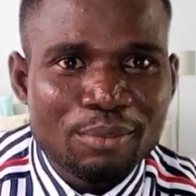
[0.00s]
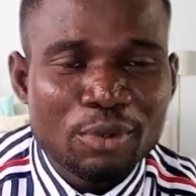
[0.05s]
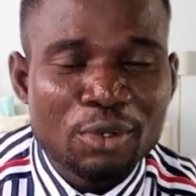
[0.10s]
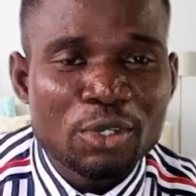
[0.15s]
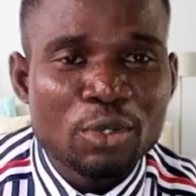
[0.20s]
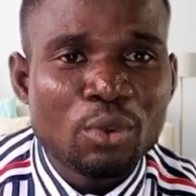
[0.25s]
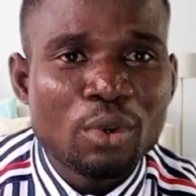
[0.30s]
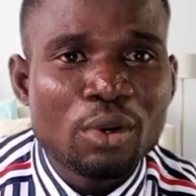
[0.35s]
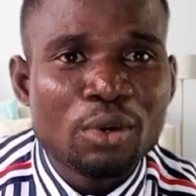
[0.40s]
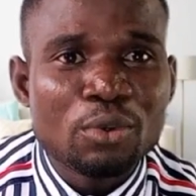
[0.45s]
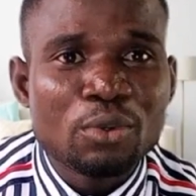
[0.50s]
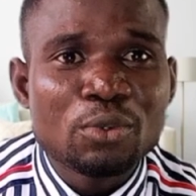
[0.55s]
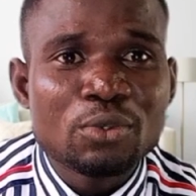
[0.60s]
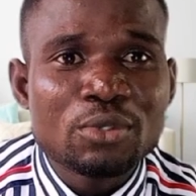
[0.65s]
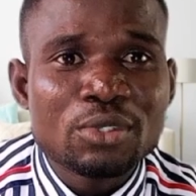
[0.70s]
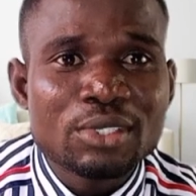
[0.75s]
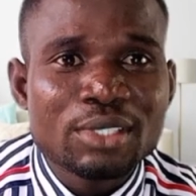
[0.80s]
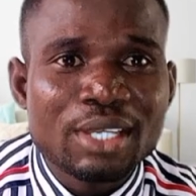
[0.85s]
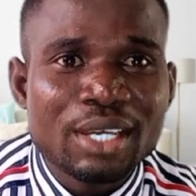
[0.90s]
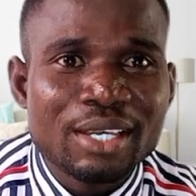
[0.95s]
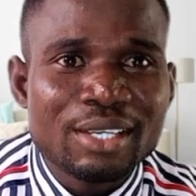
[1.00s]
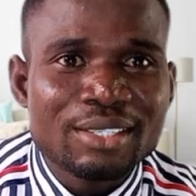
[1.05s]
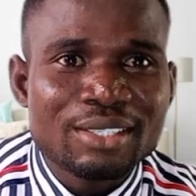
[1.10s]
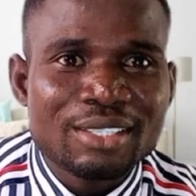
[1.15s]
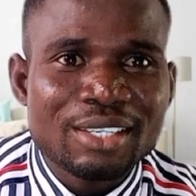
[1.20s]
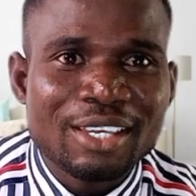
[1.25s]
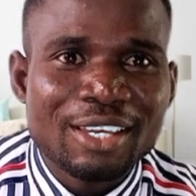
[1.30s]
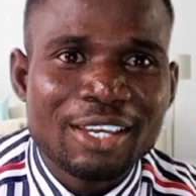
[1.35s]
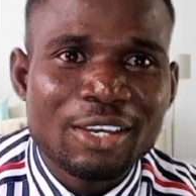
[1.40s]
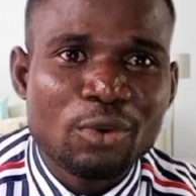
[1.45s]
But the one who
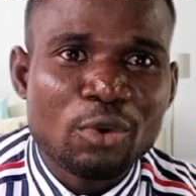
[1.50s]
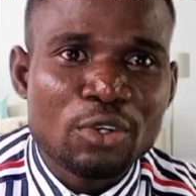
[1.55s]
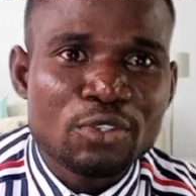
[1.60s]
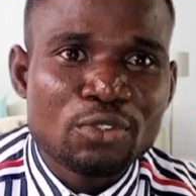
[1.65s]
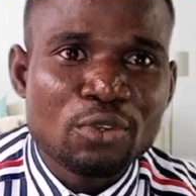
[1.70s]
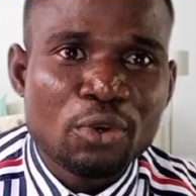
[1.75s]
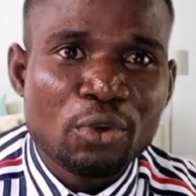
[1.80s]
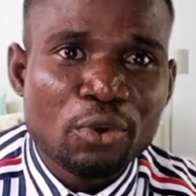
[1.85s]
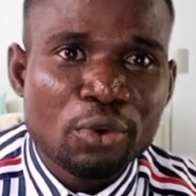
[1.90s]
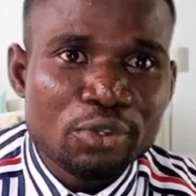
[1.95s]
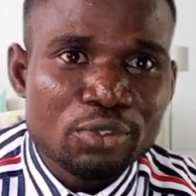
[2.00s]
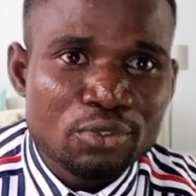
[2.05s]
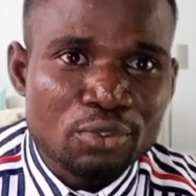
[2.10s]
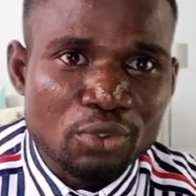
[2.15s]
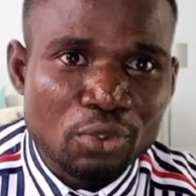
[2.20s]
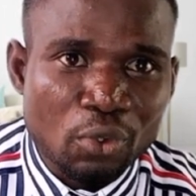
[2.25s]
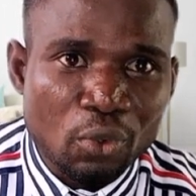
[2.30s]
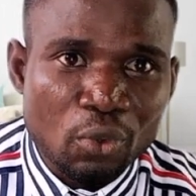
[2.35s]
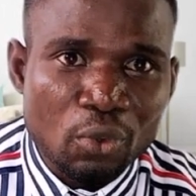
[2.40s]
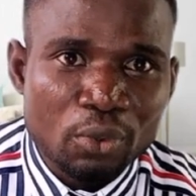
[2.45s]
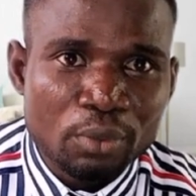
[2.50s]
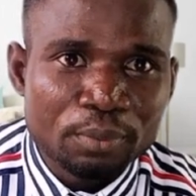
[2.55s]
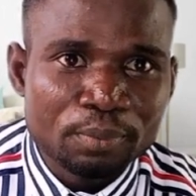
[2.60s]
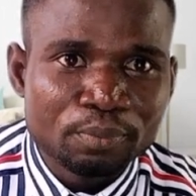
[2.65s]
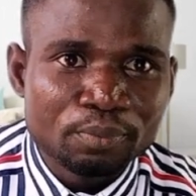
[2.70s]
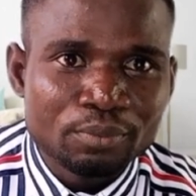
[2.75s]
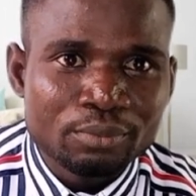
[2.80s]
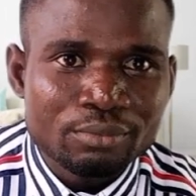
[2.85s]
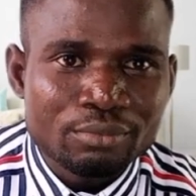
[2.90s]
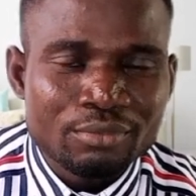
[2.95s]
says he was not going to go,
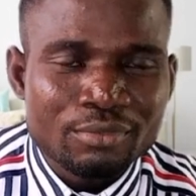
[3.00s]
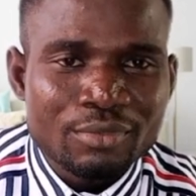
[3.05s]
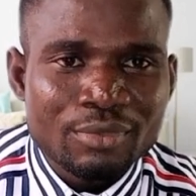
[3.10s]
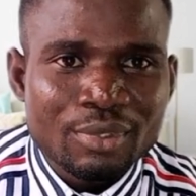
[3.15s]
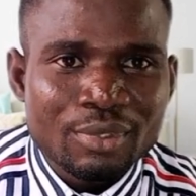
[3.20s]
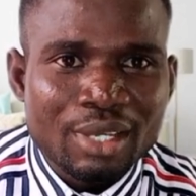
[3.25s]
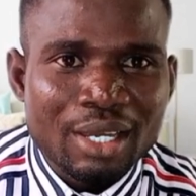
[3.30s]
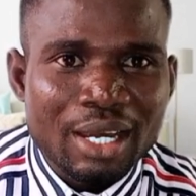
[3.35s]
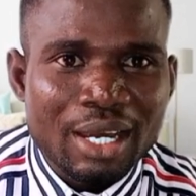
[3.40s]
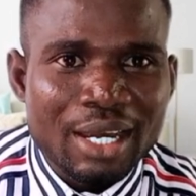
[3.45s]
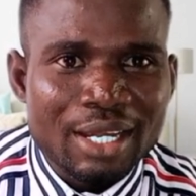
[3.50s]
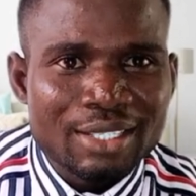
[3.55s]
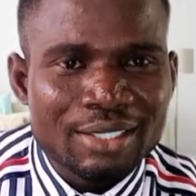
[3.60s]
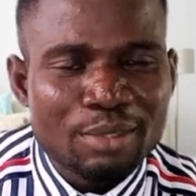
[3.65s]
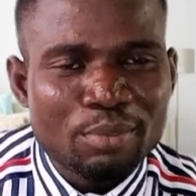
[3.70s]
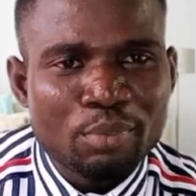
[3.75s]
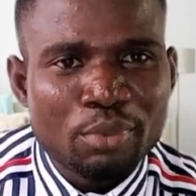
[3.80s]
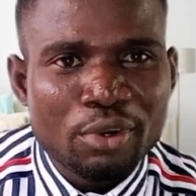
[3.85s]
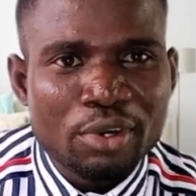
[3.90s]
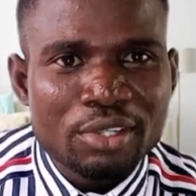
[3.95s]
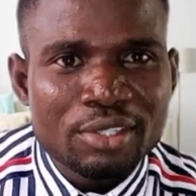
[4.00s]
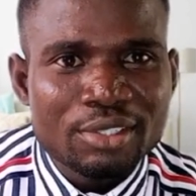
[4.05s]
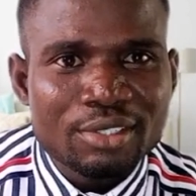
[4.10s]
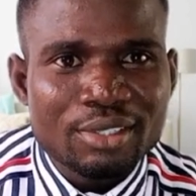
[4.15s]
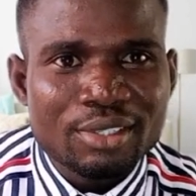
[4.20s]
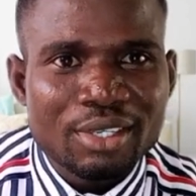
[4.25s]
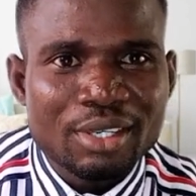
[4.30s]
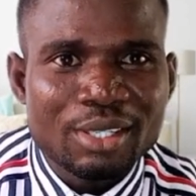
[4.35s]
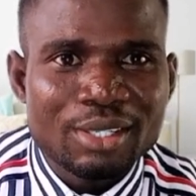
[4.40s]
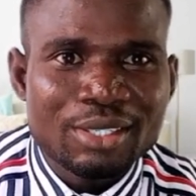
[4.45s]
at a point
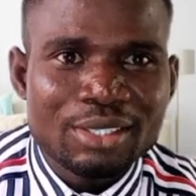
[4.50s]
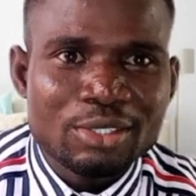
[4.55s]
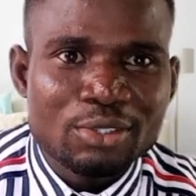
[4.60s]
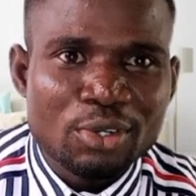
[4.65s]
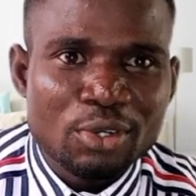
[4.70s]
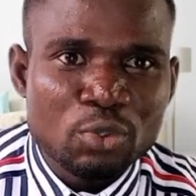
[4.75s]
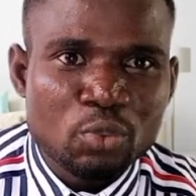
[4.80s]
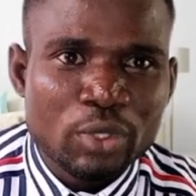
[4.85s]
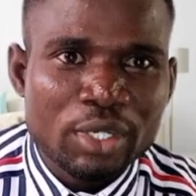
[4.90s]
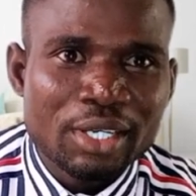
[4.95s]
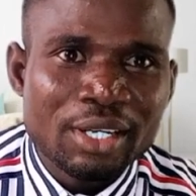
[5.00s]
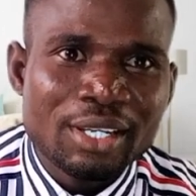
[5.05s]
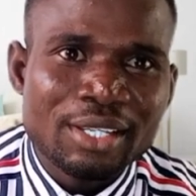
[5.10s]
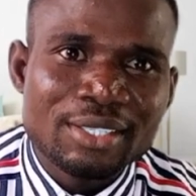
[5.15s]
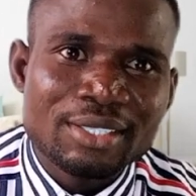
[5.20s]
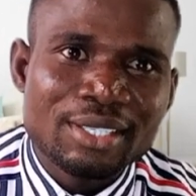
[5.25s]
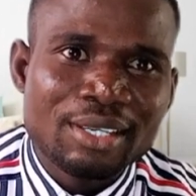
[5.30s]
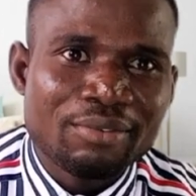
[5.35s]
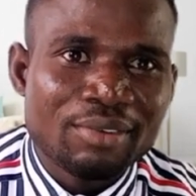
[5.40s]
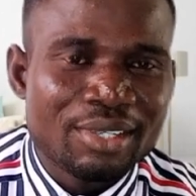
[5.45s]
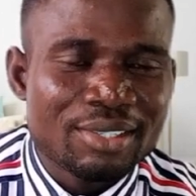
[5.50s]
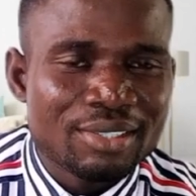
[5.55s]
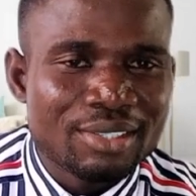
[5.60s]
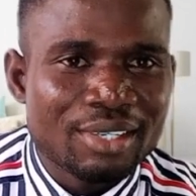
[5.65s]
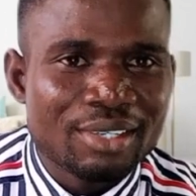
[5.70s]
he thought within himself and